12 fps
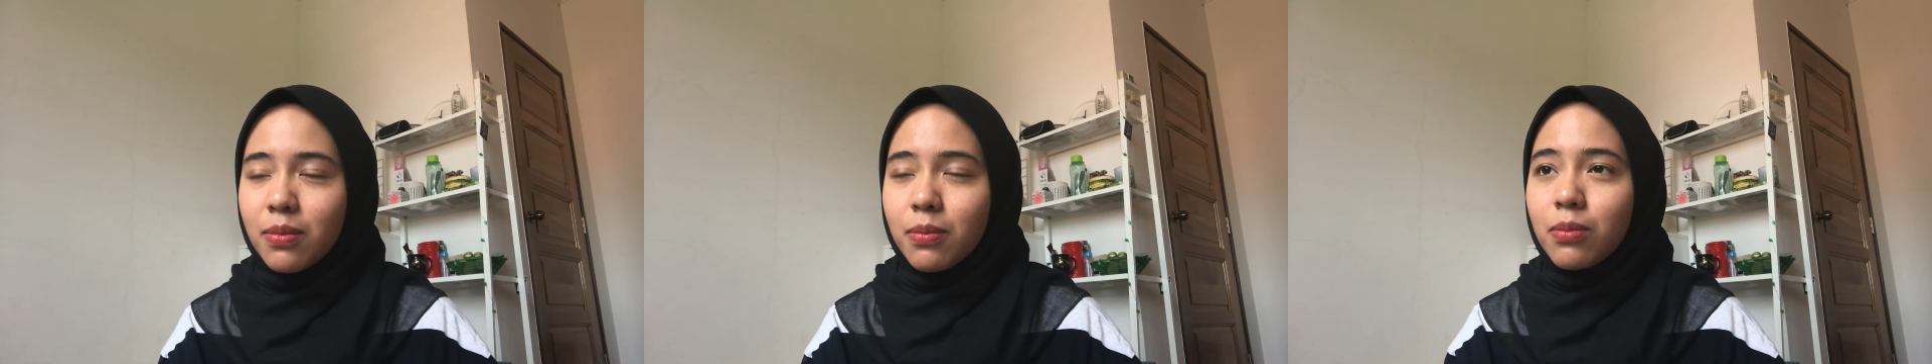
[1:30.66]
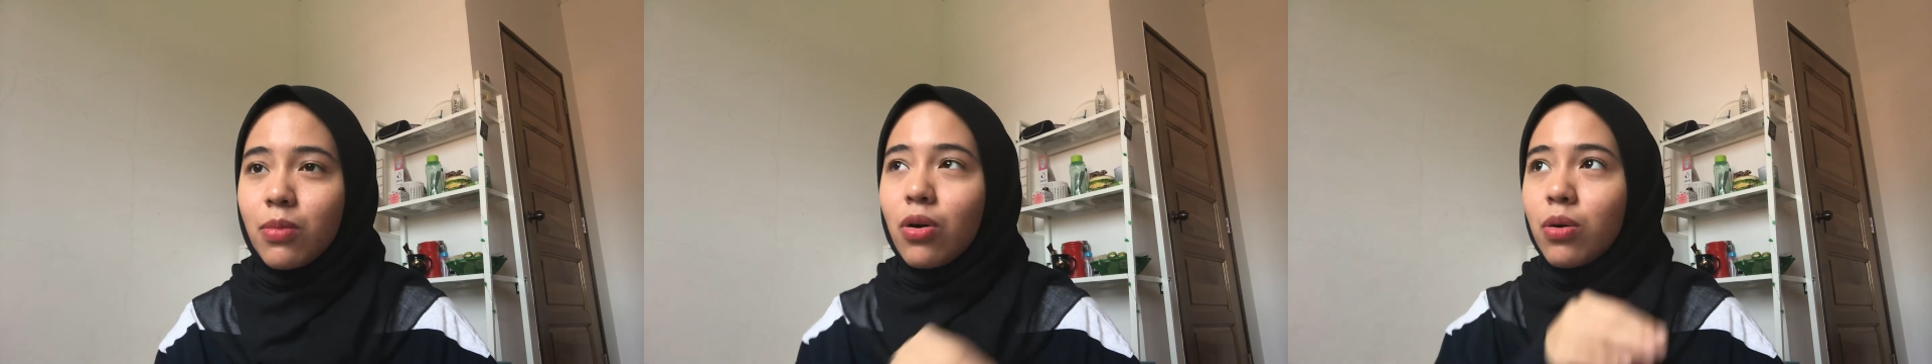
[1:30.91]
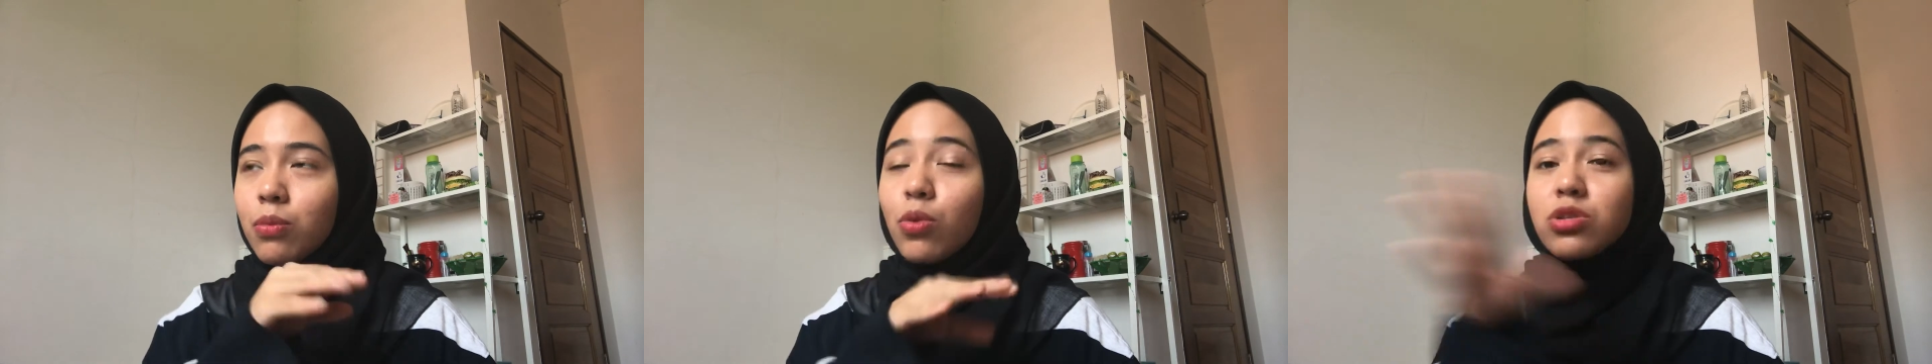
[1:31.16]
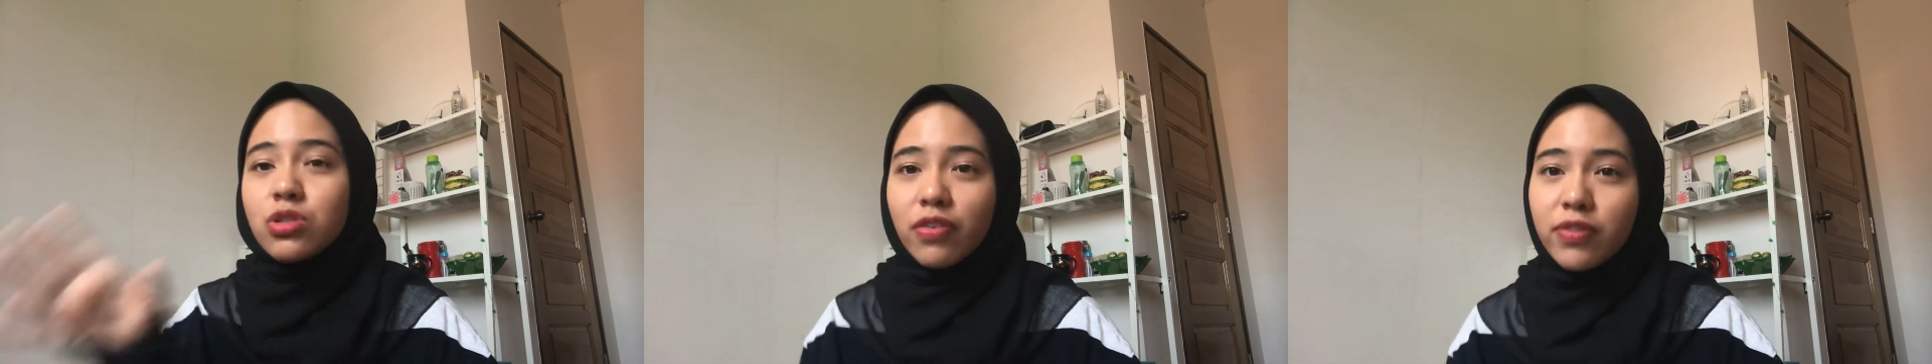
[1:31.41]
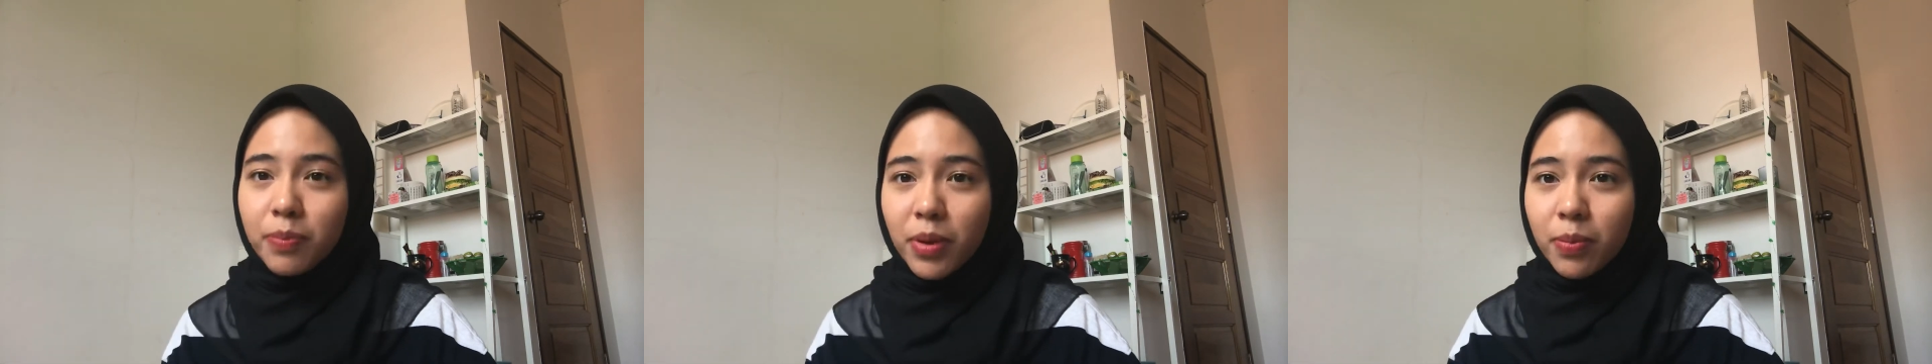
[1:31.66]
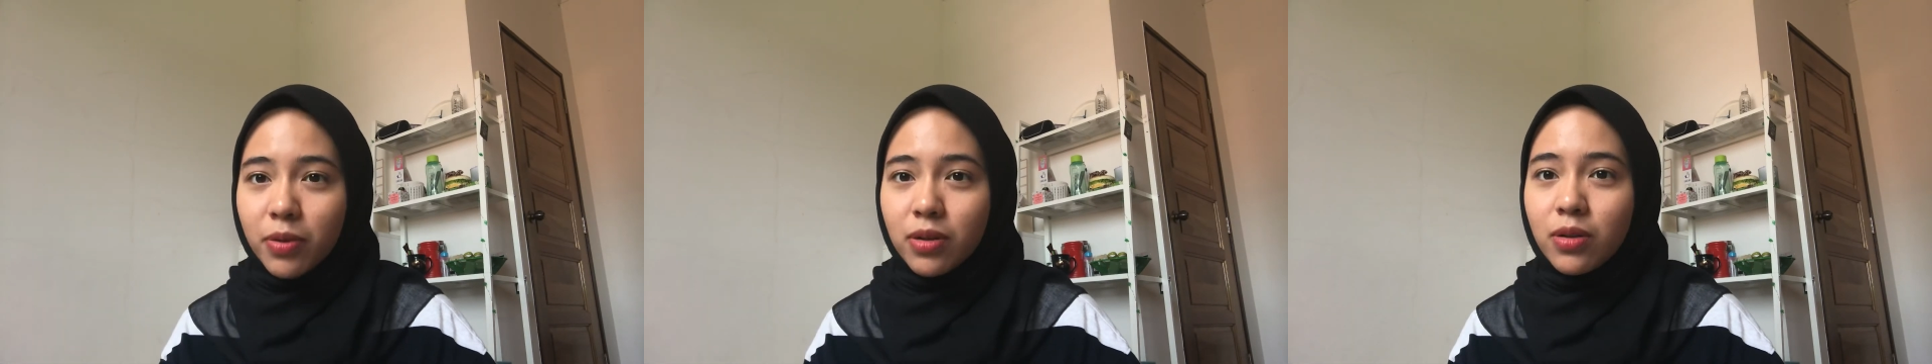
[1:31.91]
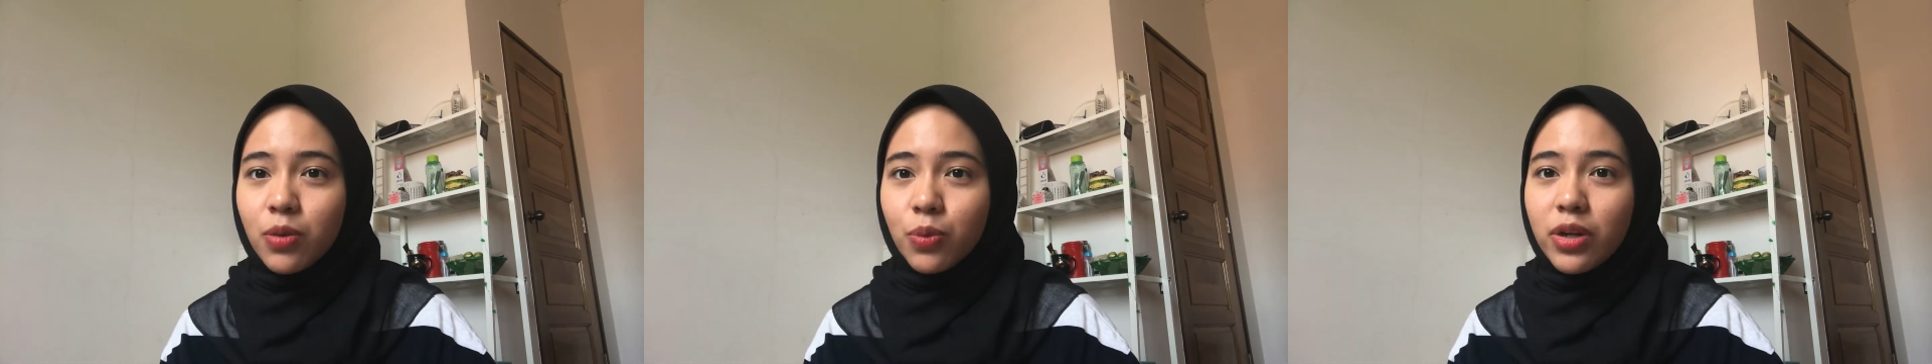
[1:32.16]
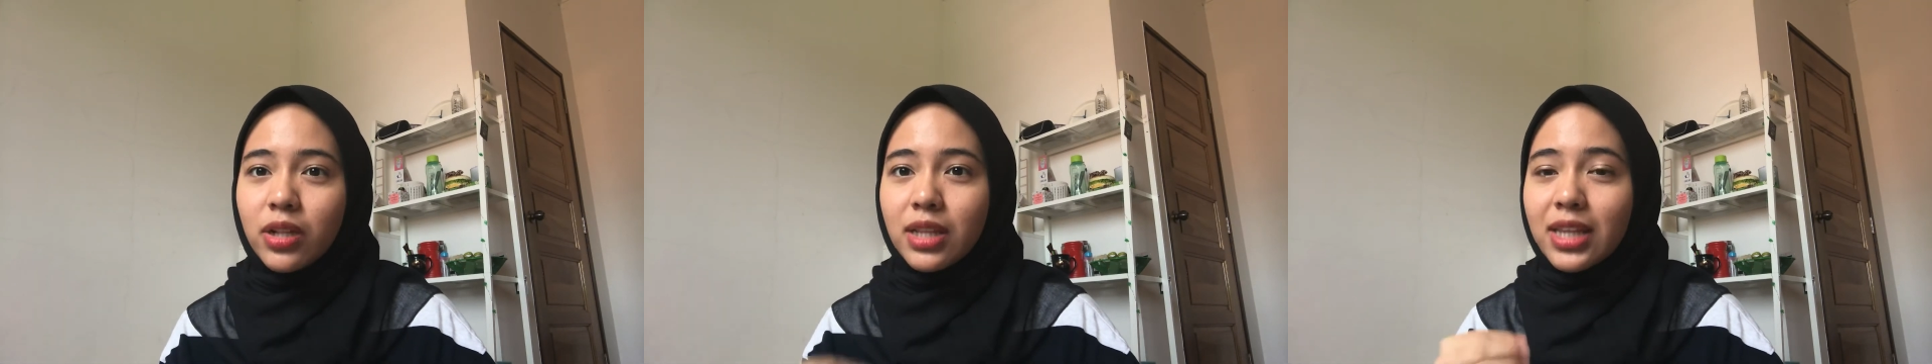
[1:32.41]
most of the people
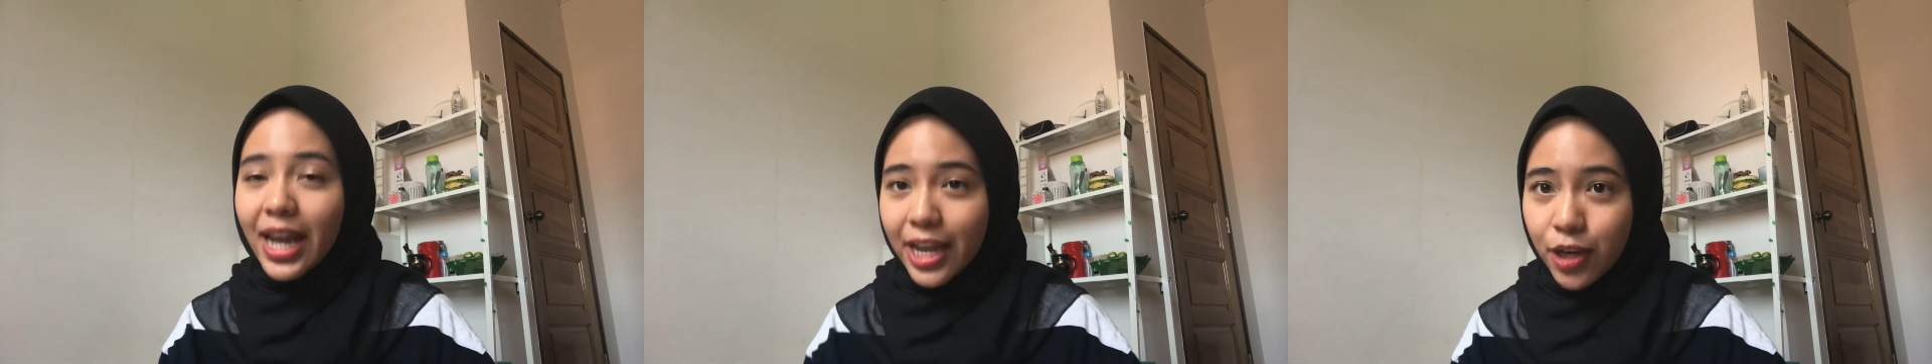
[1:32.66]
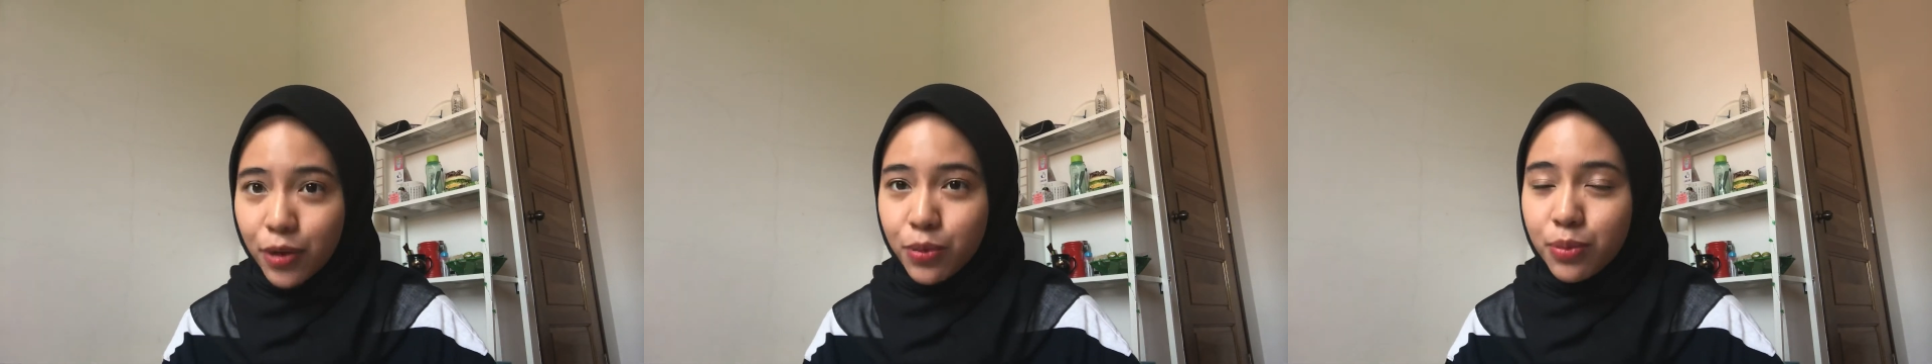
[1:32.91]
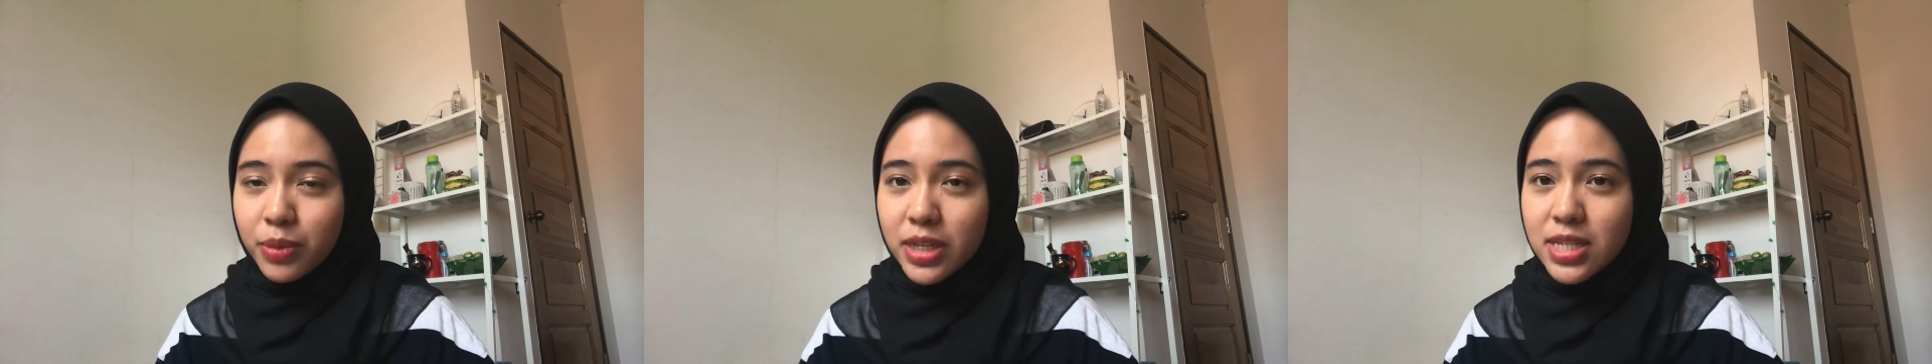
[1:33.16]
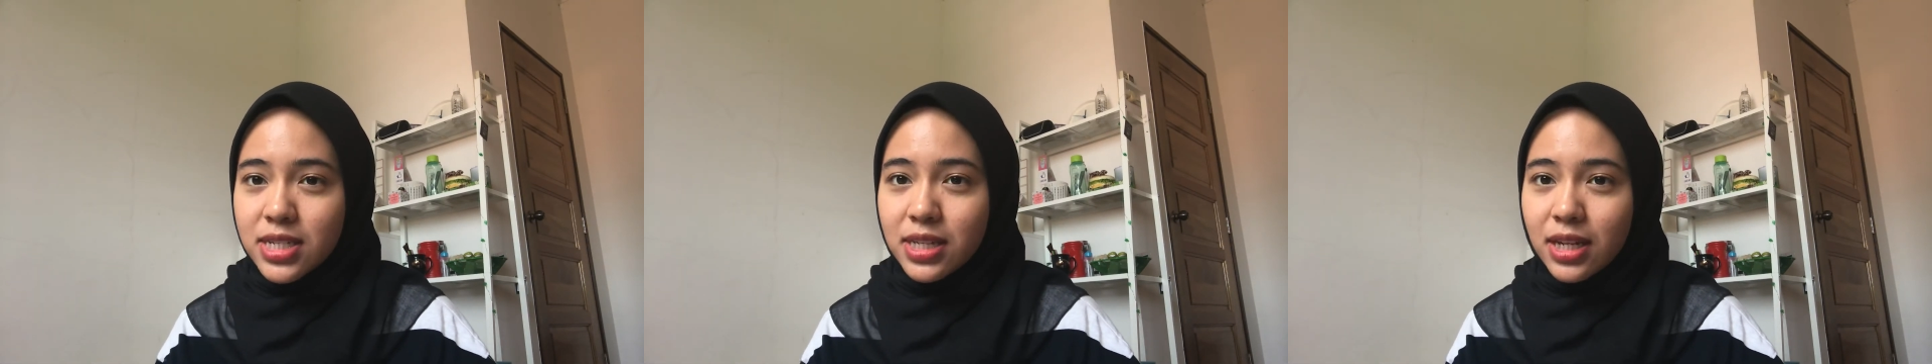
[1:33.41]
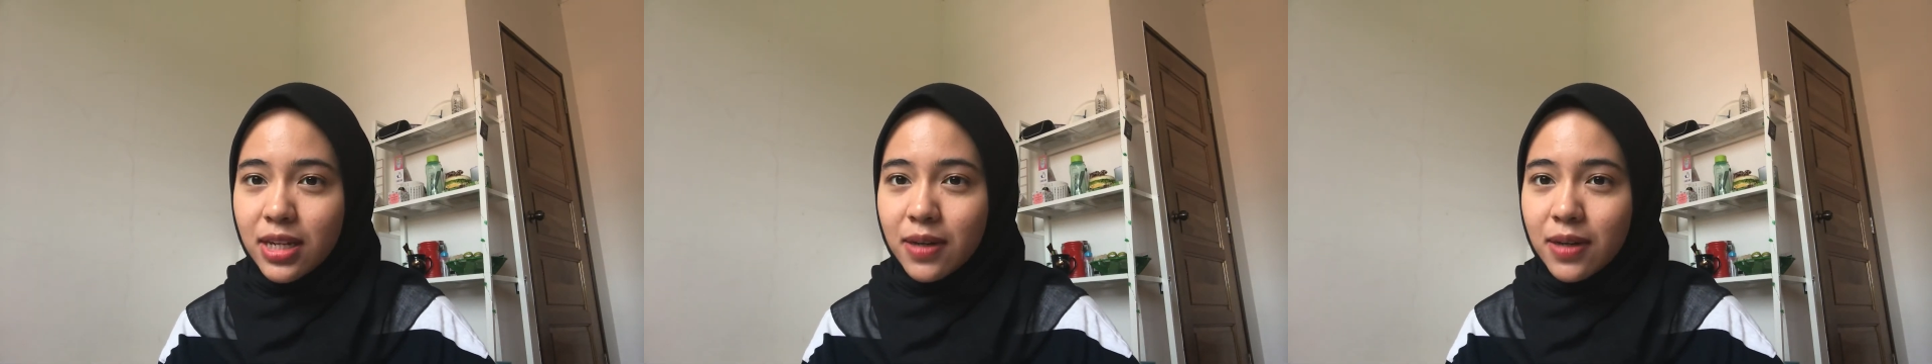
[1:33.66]
will like you because